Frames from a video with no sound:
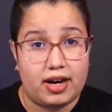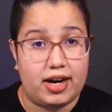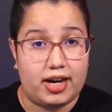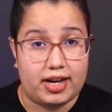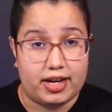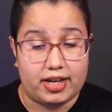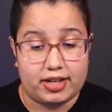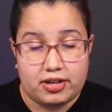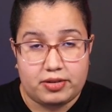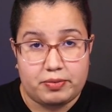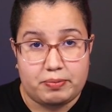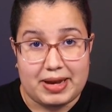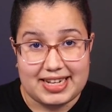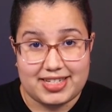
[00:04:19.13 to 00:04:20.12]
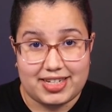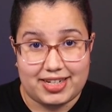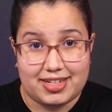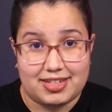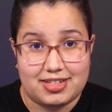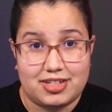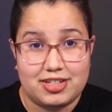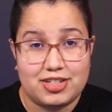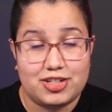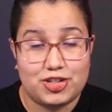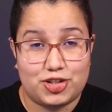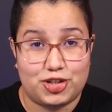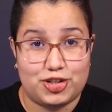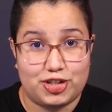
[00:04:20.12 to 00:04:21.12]
a method
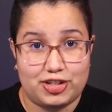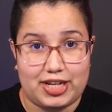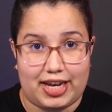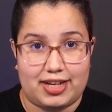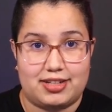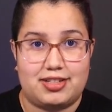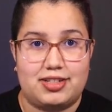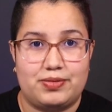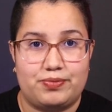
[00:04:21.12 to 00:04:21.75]
to do that.